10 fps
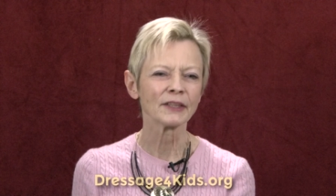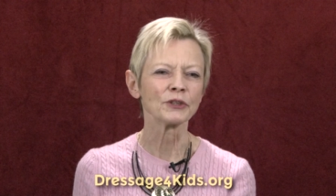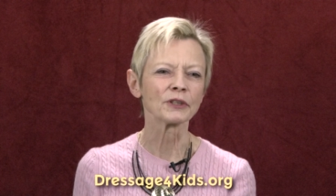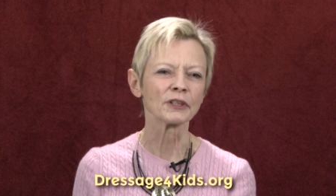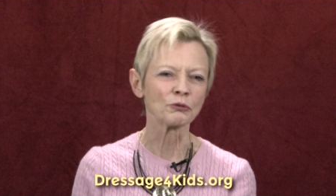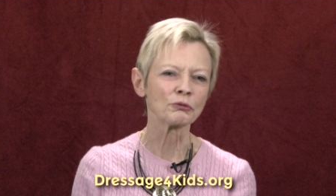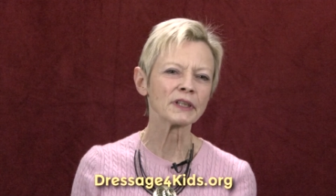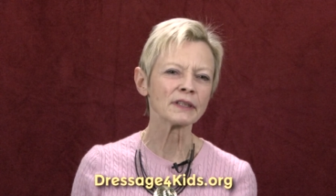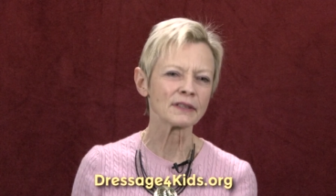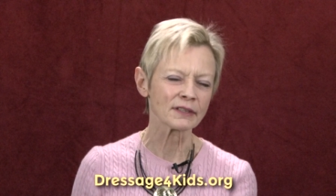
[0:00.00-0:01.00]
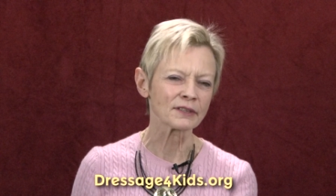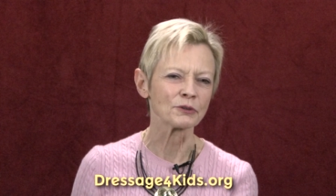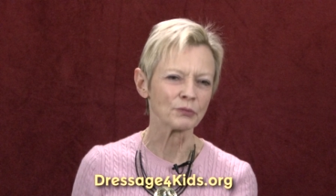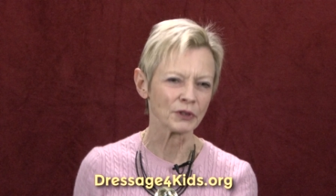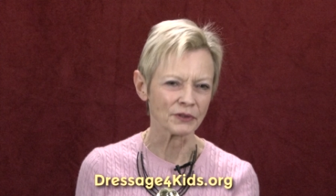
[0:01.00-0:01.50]
you can
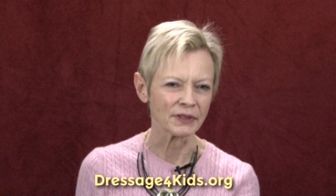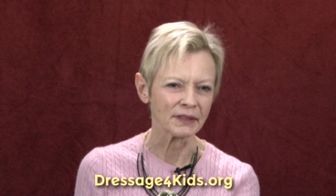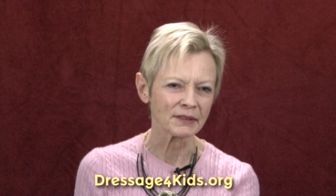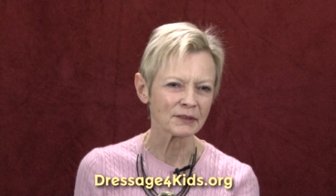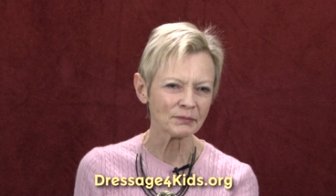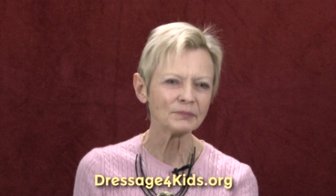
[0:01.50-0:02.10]
redistribute it.